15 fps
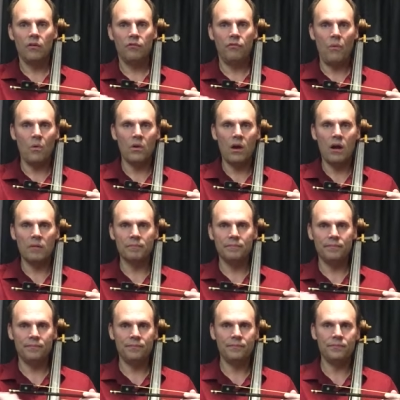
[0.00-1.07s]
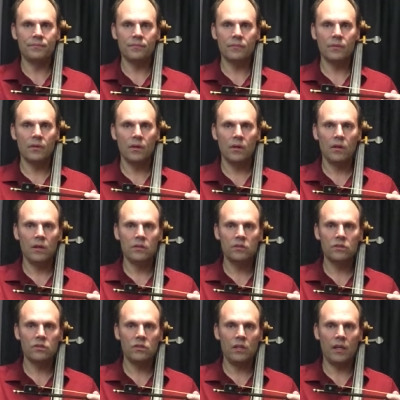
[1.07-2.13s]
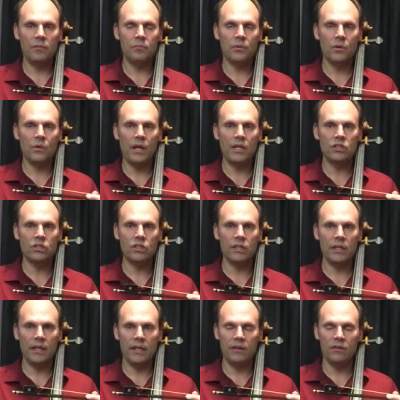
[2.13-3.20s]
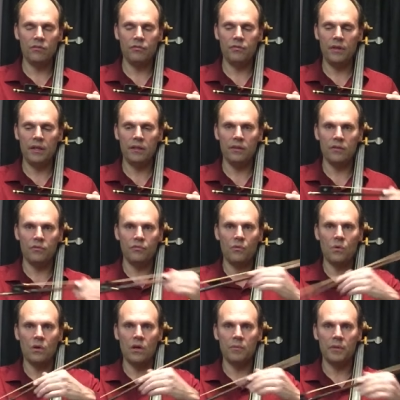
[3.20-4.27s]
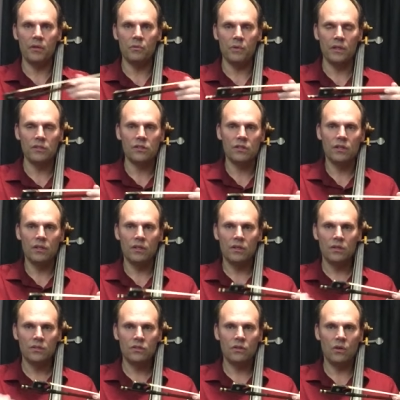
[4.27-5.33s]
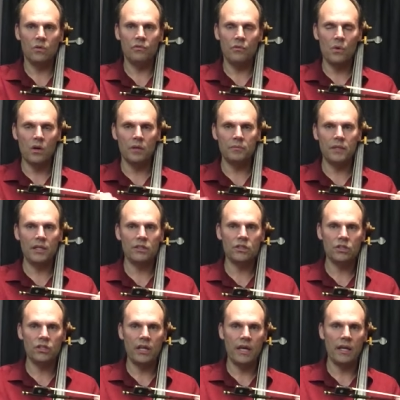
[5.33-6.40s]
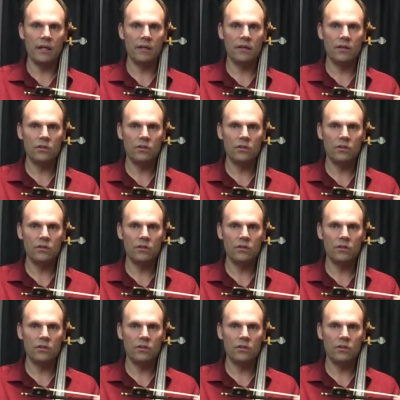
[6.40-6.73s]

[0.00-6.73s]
Forearm, slight pronation in the in the forearm and the wrist. So forearm détaché,